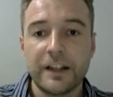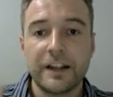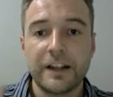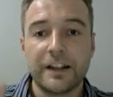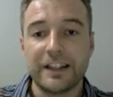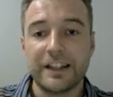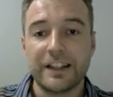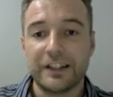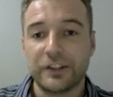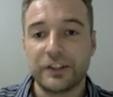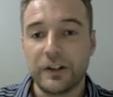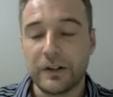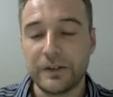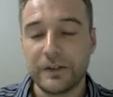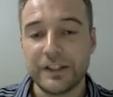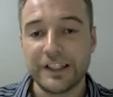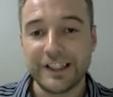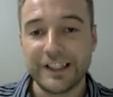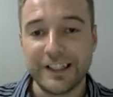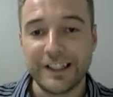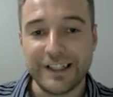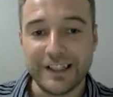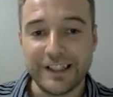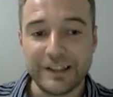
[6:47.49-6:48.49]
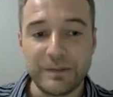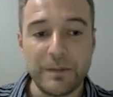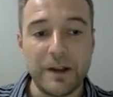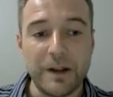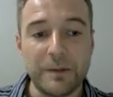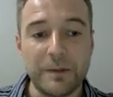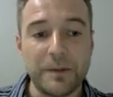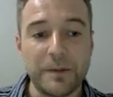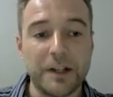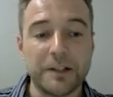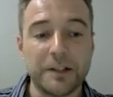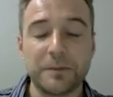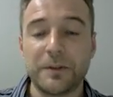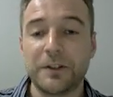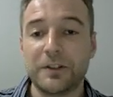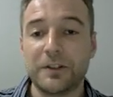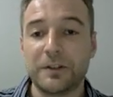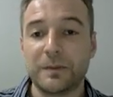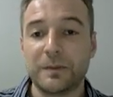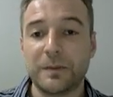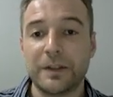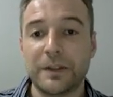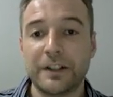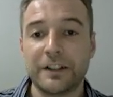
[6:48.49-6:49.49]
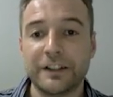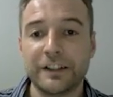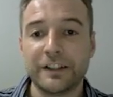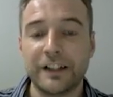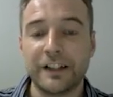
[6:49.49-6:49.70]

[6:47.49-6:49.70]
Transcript: This obviously isn't my passport number.